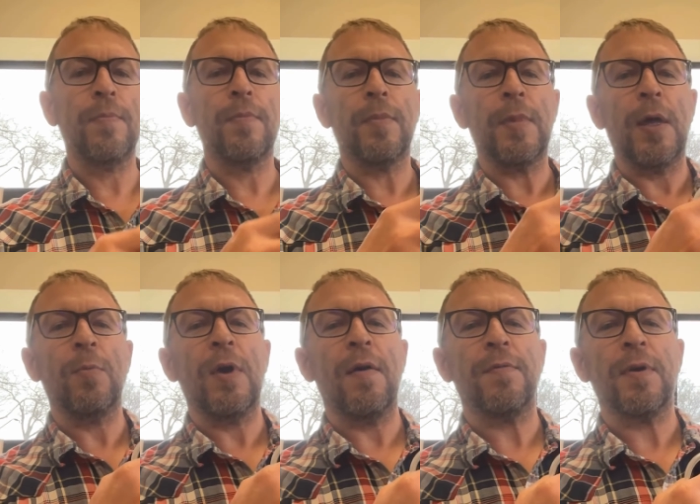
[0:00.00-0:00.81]
Then
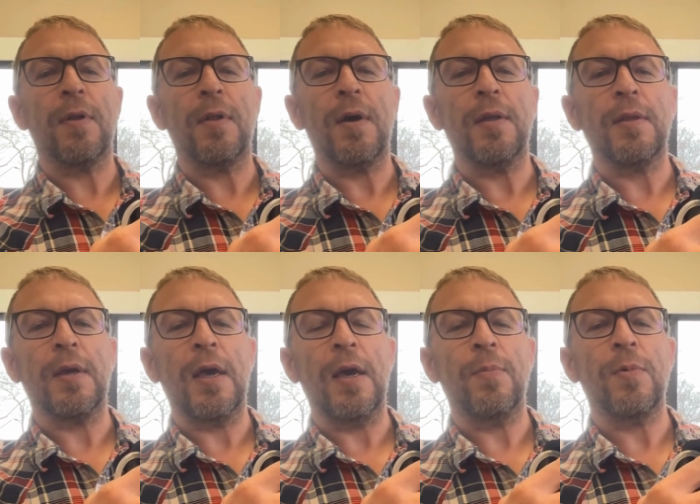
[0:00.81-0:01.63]
we have to align the
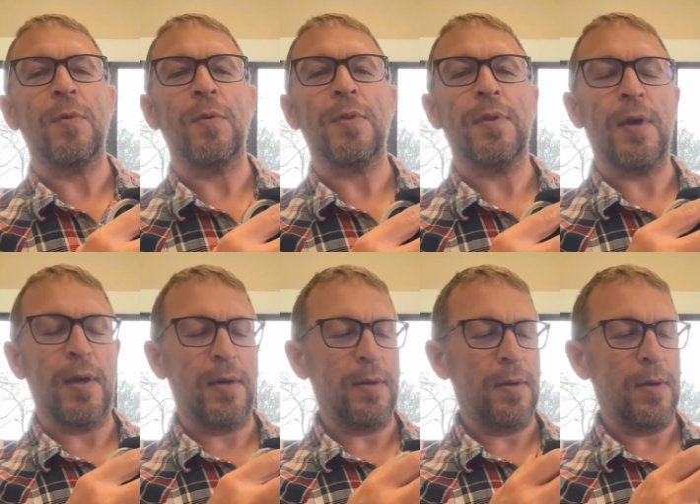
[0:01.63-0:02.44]
cable with
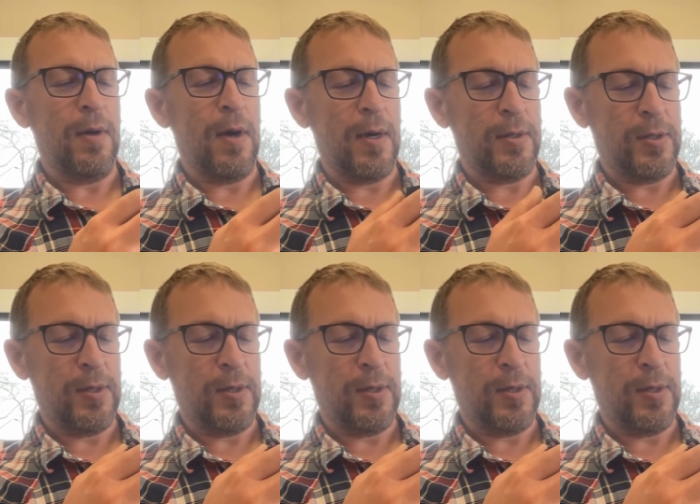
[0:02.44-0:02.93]
that notch